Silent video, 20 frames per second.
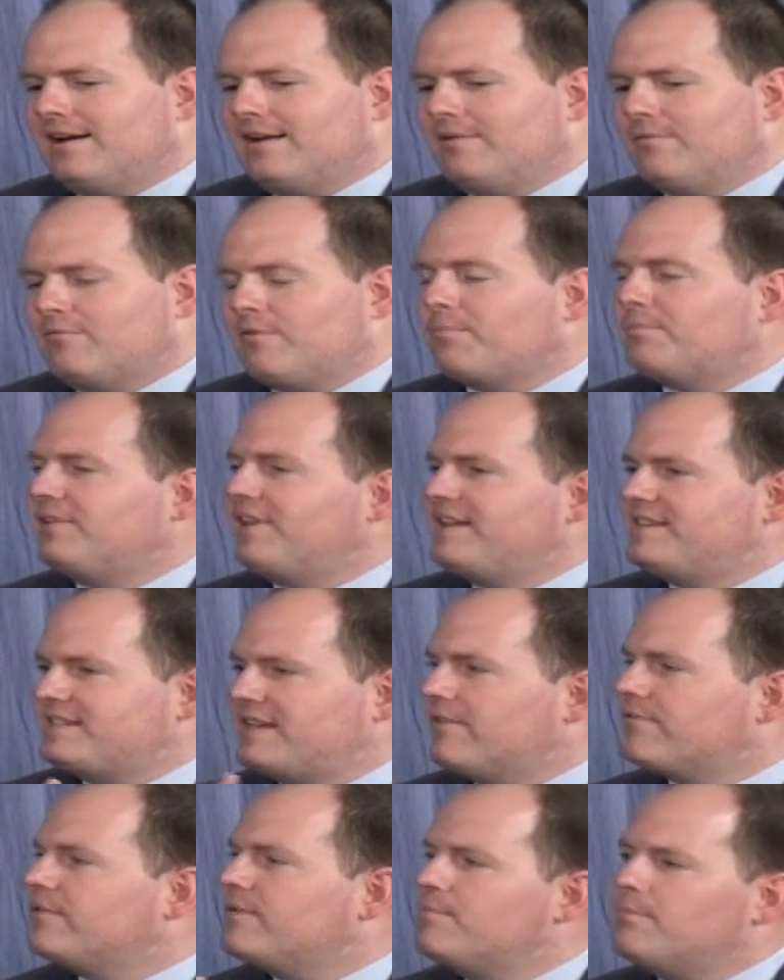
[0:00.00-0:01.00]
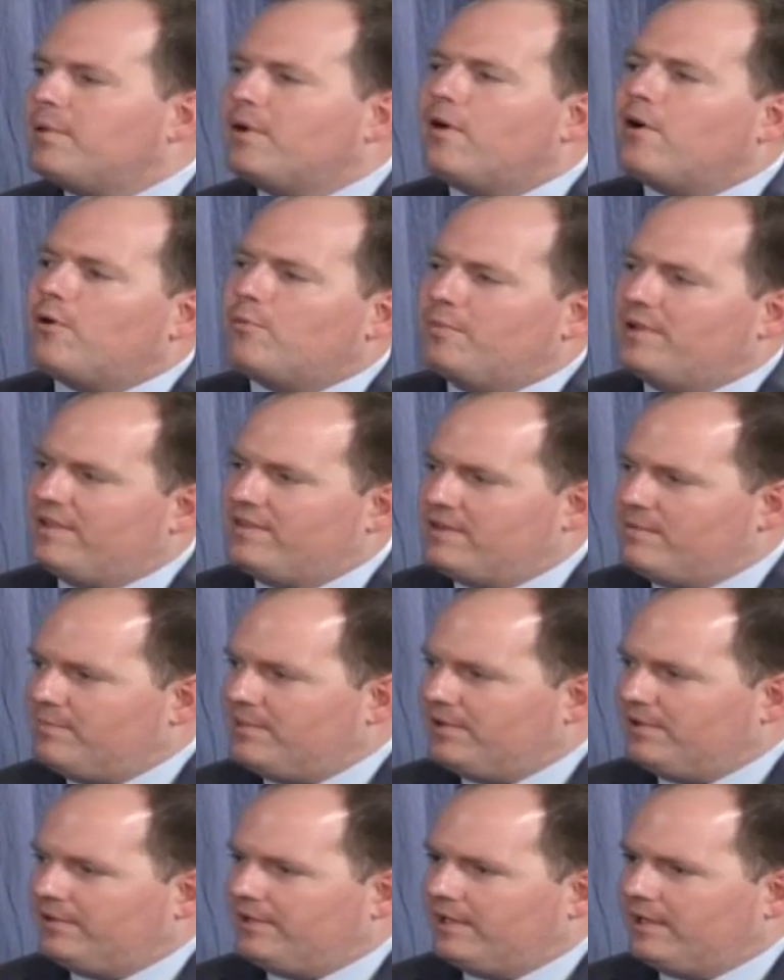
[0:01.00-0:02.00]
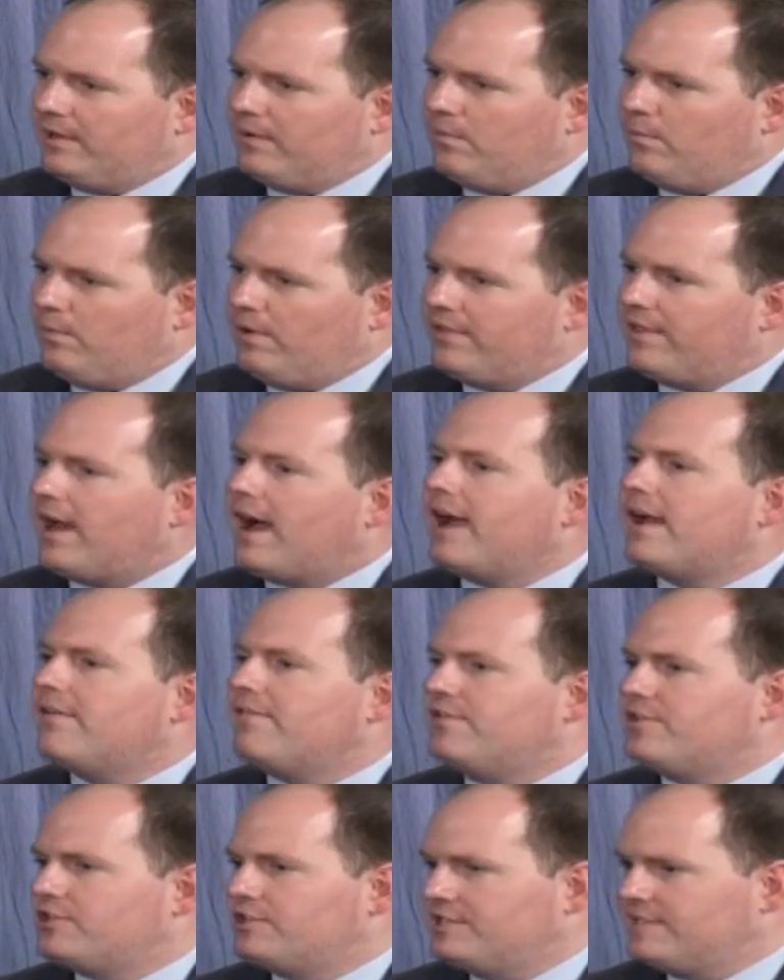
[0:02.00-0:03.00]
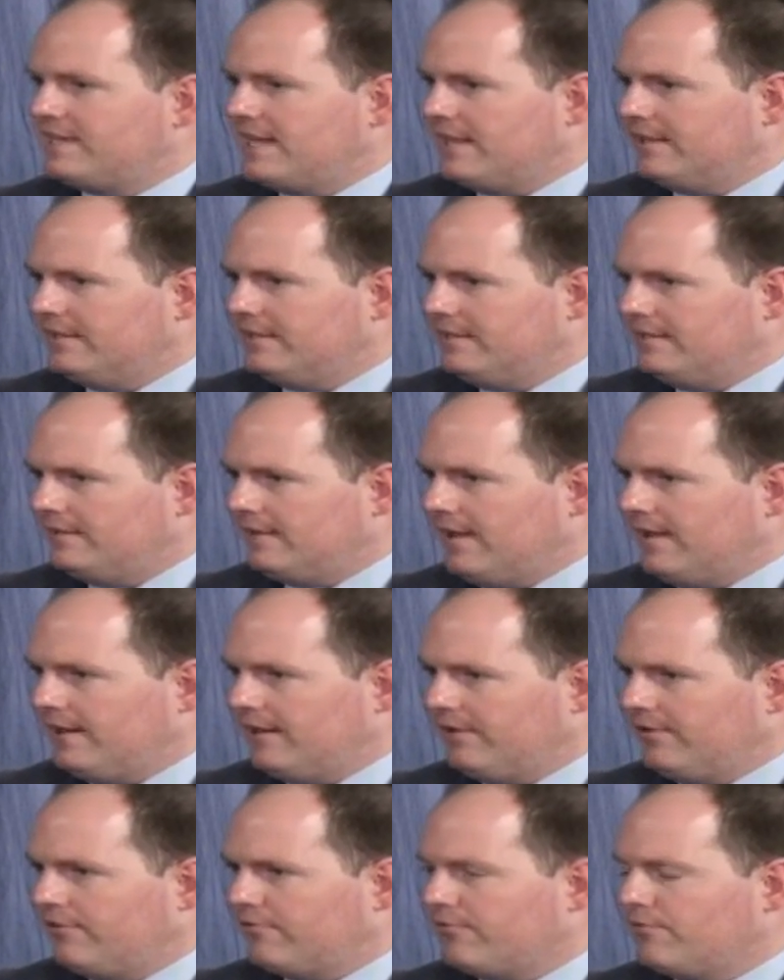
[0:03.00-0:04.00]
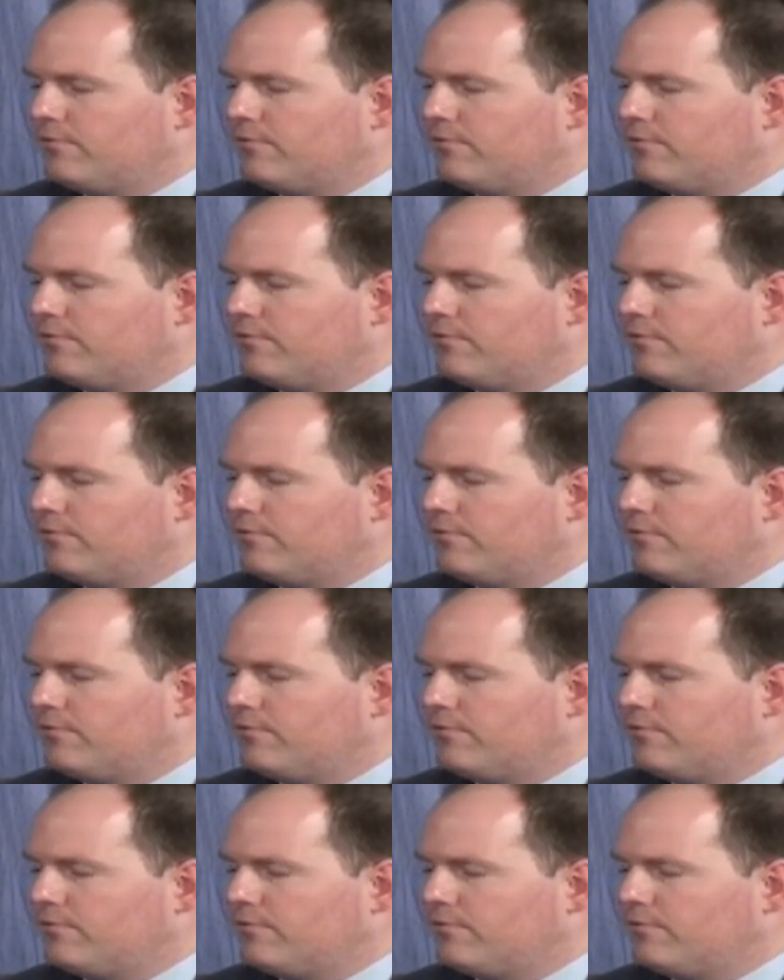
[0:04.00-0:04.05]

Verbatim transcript: replaced every bulb in the building with high-efficiency LED lighting. Right.